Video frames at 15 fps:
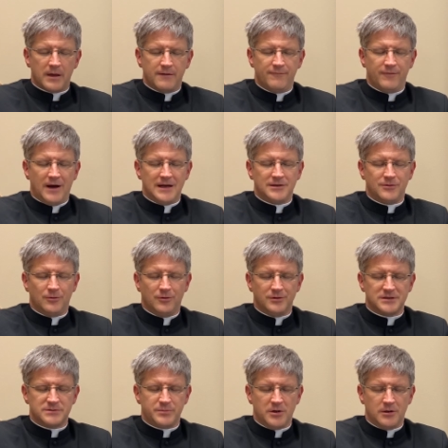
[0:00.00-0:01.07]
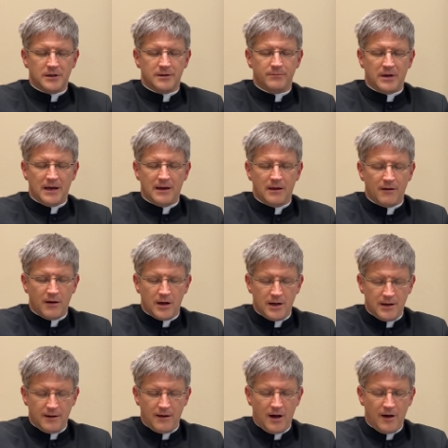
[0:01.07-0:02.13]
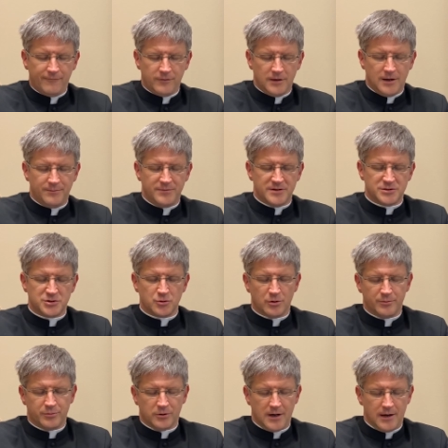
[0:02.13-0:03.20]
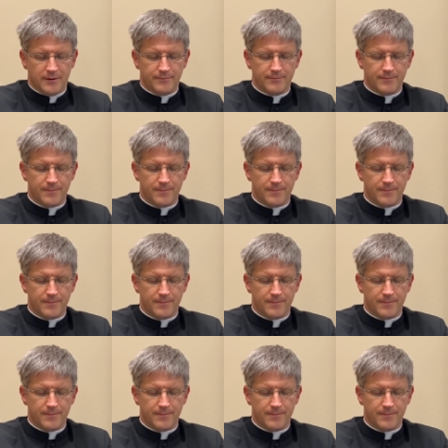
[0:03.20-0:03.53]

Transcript: invite the Holy Spirit in by uh, offering up this short prayer.